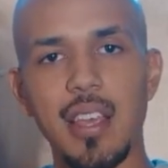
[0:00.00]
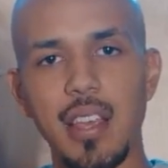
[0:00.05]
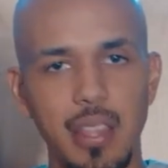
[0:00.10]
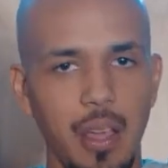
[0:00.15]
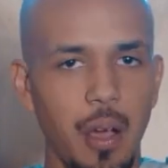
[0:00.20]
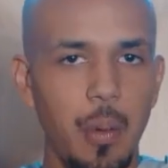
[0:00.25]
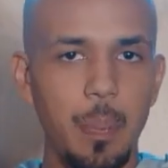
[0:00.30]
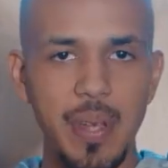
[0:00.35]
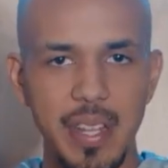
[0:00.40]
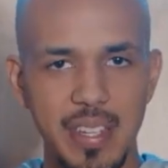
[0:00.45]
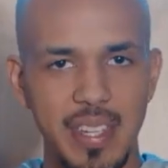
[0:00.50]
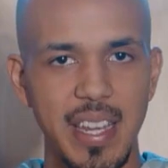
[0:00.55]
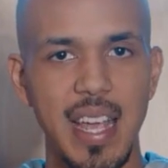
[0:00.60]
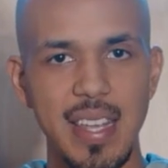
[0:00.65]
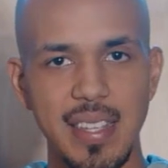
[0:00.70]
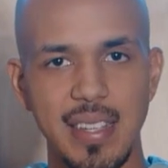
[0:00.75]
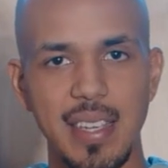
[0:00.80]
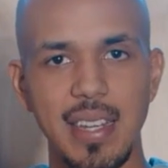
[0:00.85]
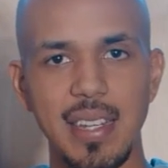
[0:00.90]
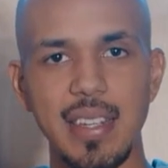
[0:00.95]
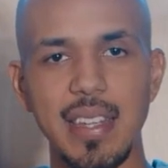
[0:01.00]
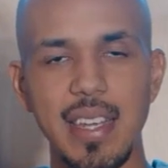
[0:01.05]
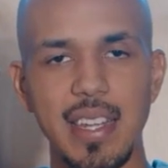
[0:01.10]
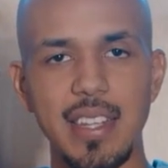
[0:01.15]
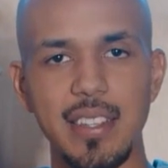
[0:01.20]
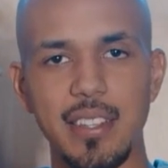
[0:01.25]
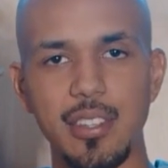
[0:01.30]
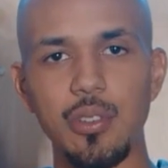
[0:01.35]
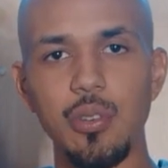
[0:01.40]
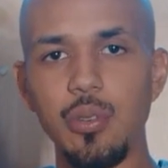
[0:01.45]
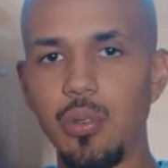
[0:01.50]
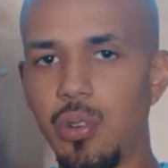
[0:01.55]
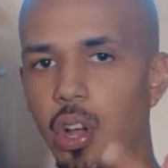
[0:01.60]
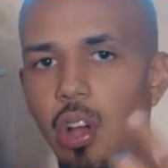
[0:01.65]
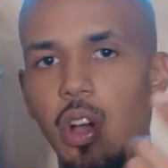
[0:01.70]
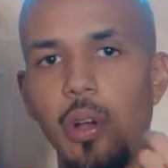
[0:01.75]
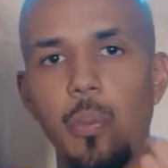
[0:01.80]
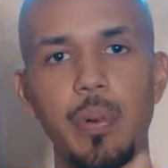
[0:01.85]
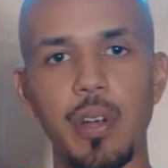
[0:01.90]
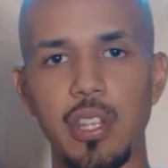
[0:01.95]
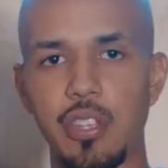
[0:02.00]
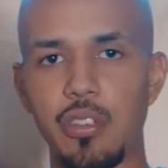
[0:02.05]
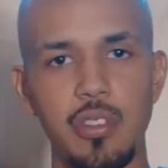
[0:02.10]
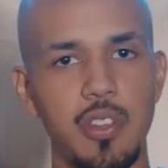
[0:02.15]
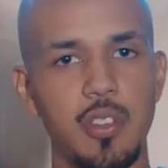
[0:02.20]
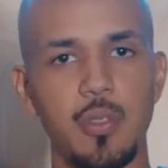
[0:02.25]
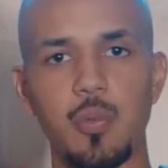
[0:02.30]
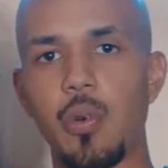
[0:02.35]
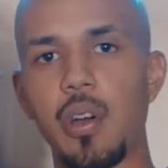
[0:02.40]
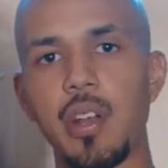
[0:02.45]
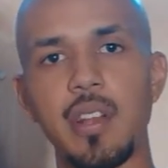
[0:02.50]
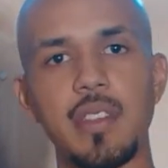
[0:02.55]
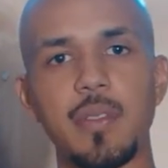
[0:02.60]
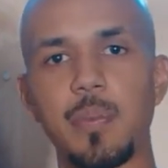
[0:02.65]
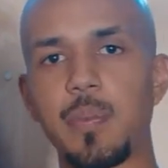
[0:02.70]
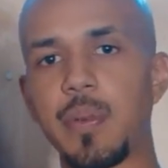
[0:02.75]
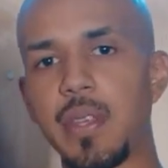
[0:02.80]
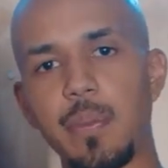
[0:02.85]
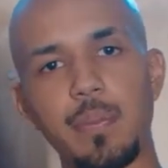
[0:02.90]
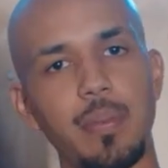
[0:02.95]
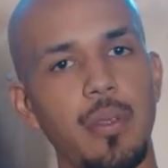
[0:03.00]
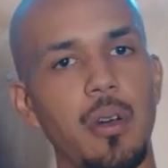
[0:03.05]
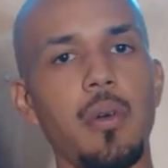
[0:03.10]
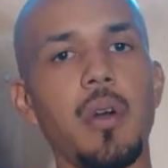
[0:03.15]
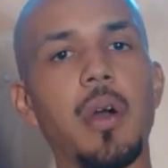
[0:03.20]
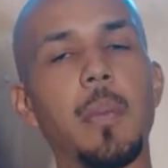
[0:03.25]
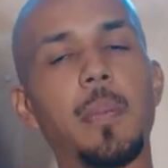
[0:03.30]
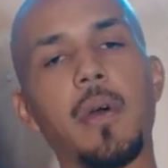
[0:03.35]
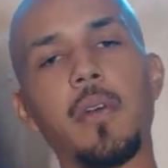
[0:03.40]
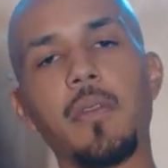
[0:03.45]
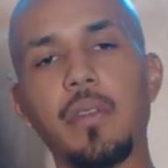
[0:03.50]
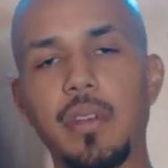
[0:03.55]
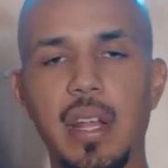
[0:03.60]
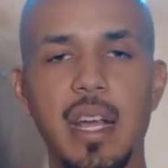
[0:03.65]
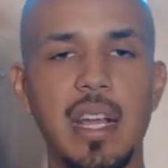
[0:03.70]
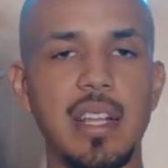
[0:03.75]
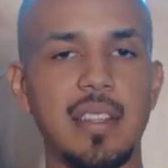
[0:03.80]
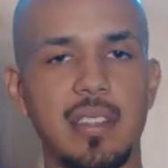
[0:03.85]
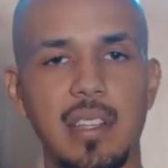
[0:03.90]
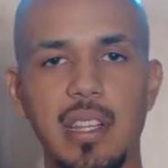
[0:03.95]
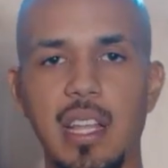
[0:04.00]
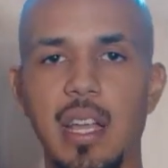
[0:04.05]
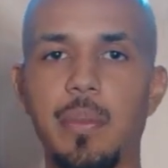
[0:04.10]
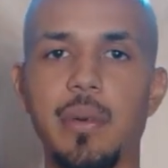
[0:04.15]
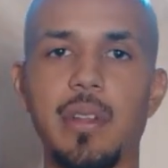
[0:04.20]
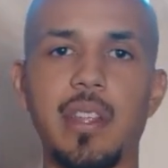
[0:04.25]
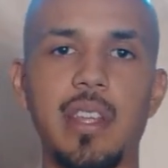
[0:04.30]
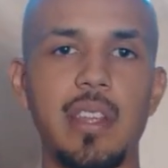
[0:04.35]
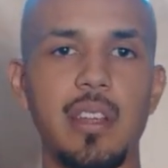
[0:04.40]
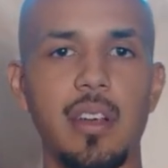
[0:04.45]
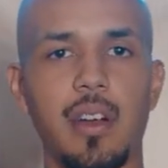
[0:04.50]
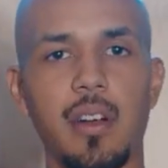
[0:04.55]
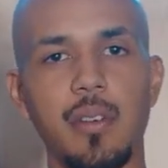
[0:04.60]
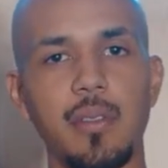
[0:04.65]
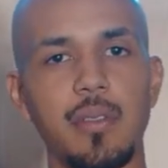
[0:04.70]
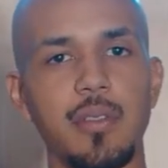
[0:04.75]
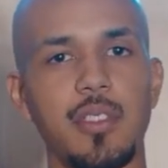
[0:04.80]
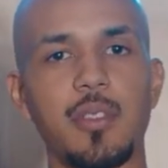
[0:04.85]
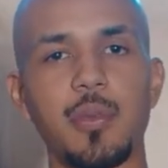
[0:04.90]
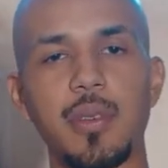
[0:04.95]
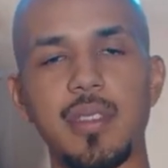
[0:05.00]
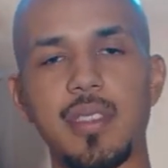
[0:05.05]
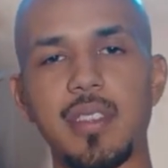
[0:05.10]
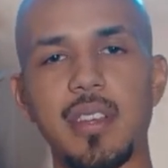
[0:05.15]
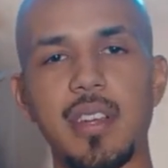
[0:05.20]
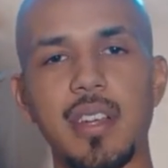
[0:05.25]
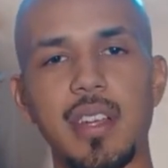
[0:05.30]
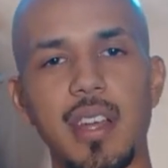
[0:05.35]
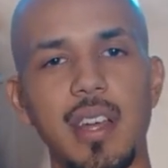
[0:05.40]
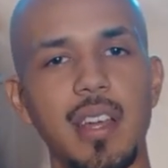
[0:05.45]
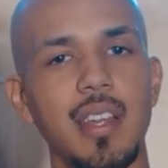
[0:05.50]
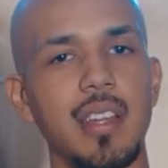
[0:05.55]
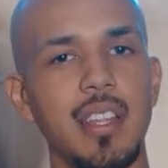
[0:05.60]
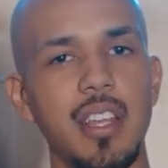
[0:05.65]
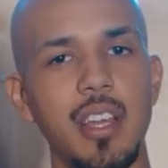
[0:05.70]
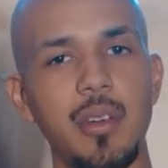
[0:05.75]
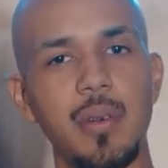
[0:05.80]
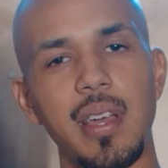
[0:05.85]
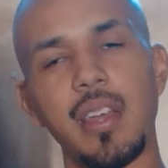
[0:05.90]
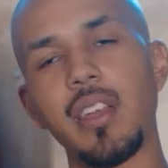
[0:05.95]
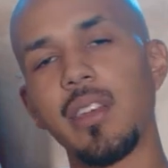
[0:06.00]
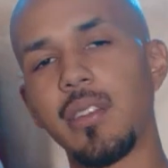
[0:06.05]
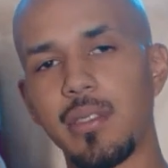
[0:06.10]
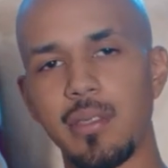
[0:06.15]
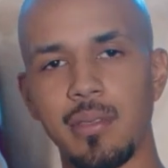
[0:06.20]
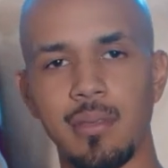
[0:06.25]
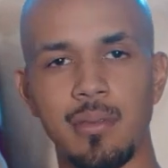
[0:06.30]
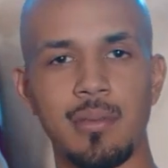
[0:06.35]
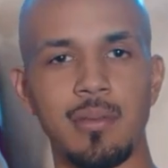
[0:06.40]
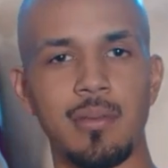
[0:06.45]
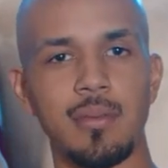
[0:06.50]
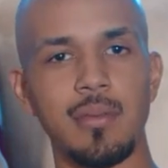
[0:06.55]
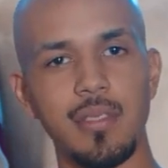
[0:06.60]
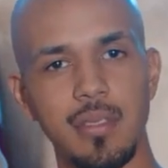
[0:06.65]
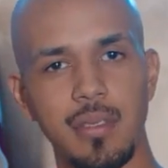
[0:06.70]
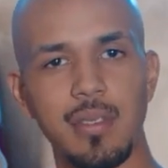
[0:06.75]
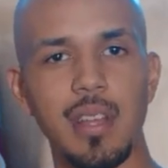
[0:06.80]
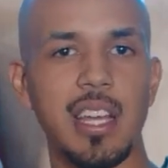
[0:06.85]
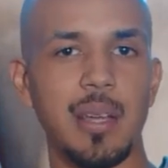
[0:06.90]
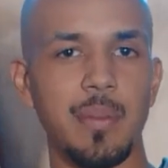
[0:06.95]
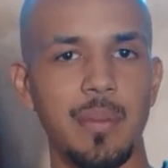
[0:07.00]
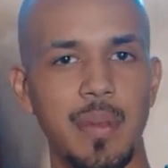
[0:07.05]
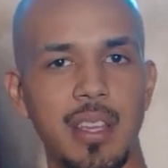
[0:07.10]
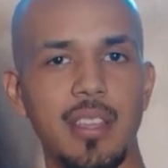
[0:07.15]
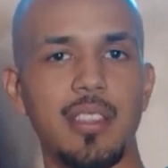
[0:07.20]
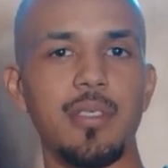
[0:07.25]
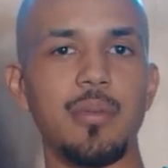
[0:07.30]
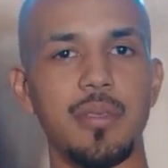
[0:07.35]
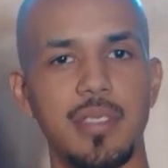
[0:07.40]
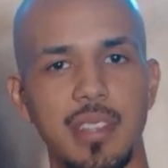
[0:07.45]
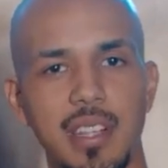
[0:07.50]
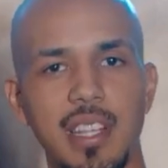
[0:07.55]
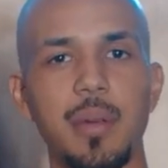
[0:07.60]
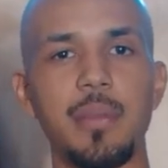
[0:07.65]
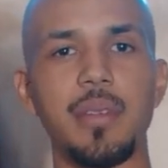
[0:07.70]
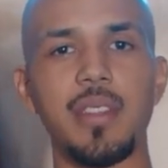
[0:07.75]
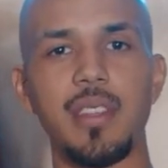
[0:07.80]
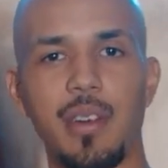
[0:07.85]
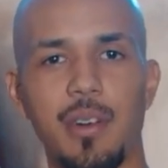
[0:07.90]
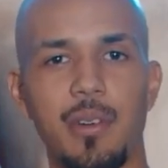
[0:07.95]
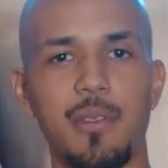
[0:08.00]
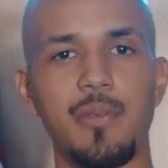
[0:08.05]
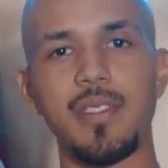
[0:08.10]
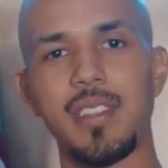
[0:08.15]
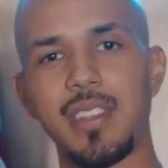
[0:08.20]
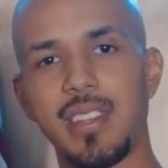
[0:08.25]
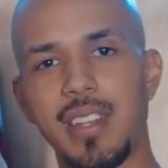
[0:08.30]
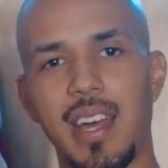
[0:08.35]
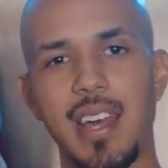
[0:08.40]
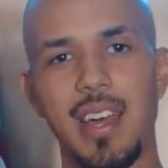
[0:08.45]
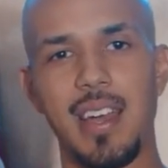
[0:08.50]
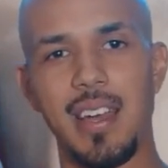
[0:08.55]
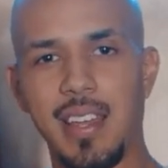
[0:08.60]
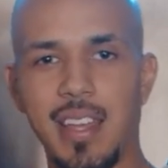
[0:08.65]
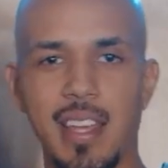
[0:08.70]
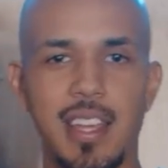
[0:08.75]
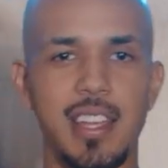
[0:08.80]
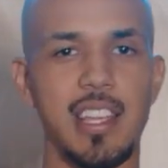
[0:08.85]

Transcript: Your bitch ass could have did it too, but you just wanted to be blow up overnight celebrity on Twista and Kanye West. I can make you a celebrity overnight.